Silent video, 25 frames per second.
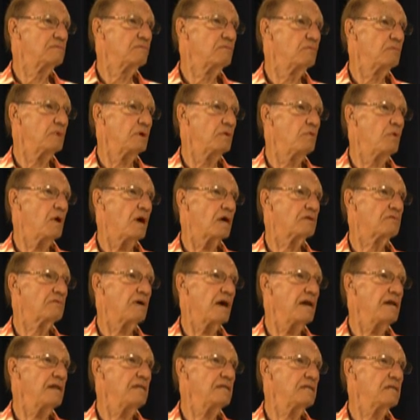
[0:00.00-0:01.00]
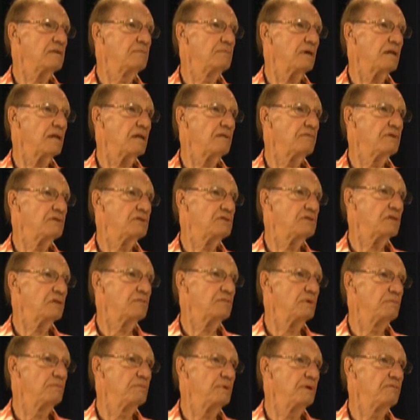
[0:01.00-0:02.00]
We walked right into the middle of a
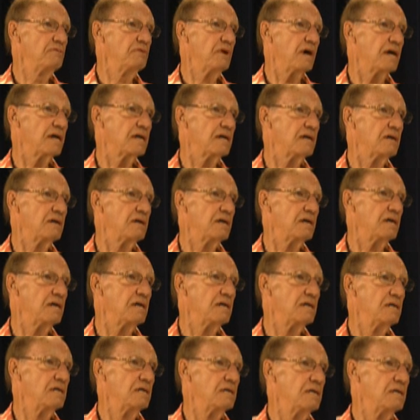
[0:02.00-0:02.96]
German bivouac area.